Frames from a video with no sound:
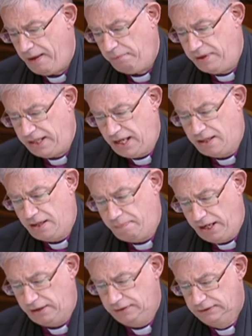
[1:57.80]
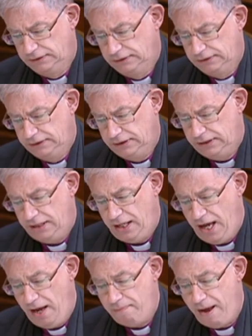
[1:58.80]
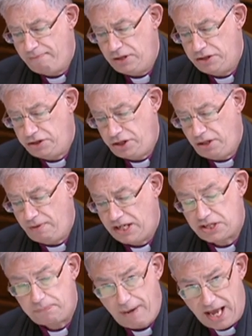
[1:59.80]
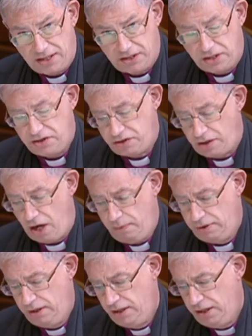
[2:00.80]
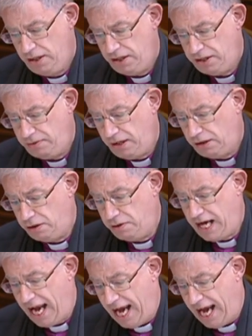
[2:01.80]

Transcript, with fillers: within the bill. Amendment 2 expands the scope to include